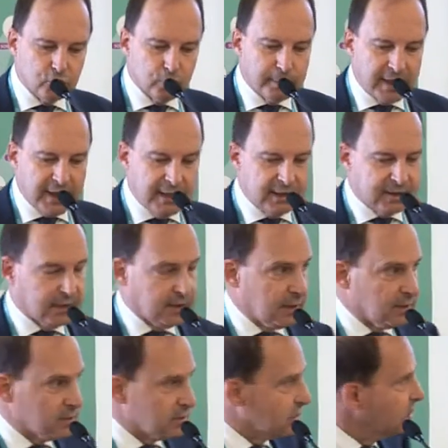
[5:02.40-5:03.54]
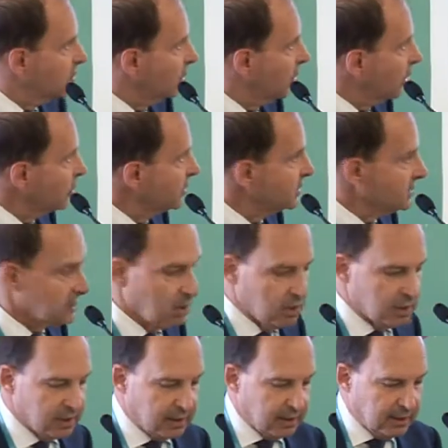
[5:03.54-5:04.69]
to maintenance of
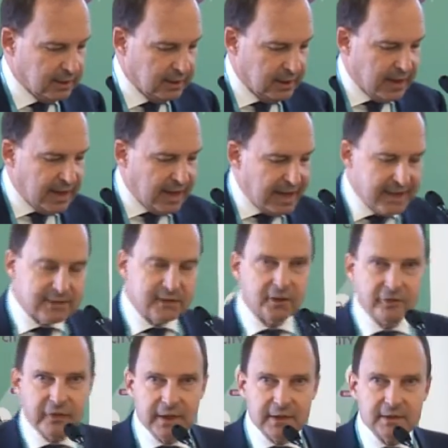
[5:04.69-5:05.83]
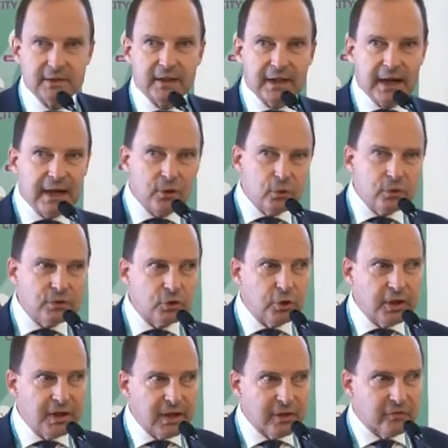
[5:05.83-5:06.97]
historical artifacts. There are also
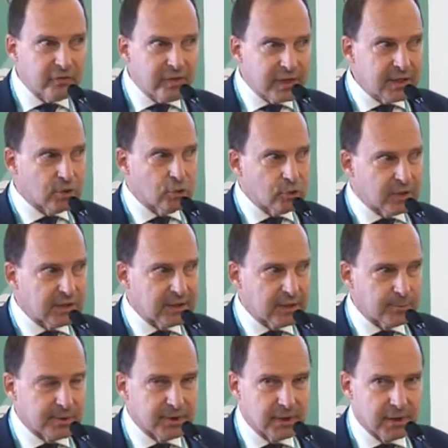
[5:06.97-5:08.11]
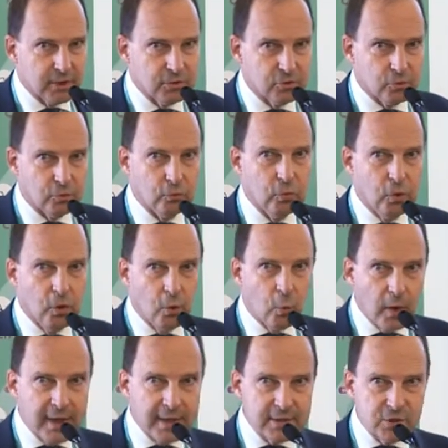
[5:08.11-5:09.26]
here very concrete applications
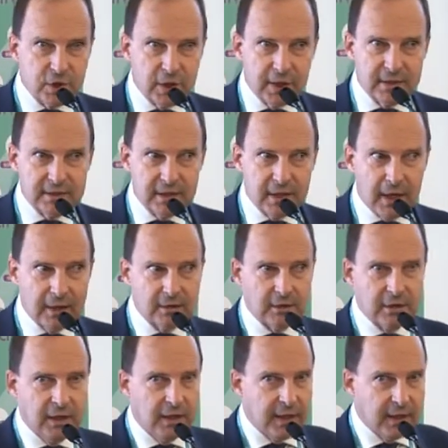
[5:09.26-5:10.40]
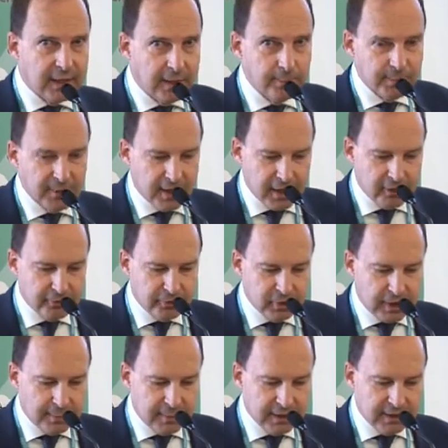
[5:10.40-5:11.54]
where GNSS can play a
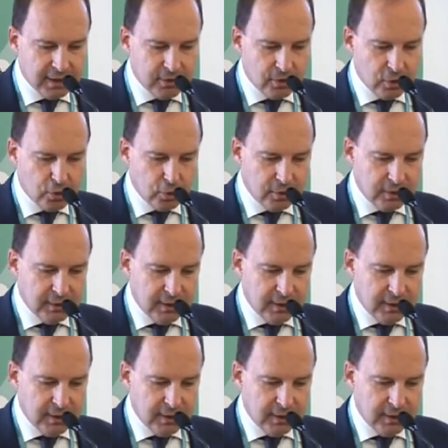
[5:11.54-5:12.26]
fundamental role.